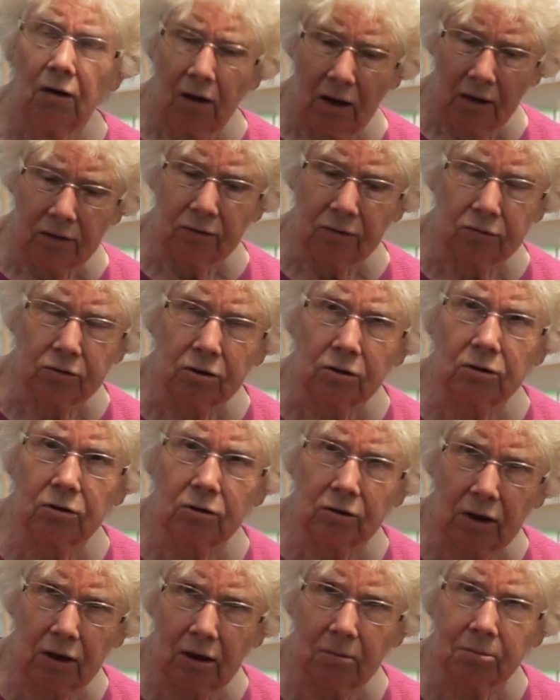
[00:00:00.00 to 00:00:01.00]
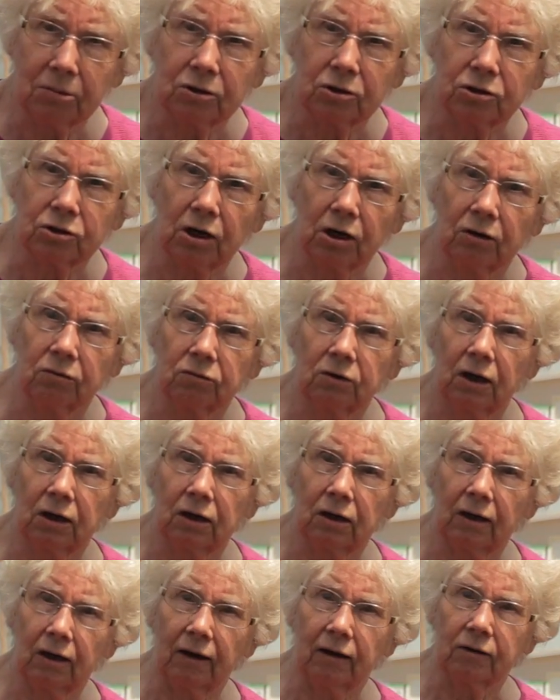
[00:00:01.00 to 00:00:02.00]
You turn your cabbage down
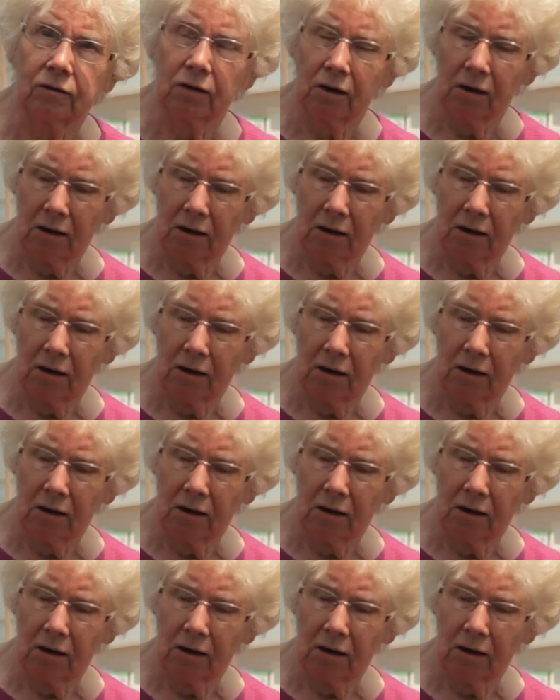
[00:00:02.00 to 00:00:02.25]
on that.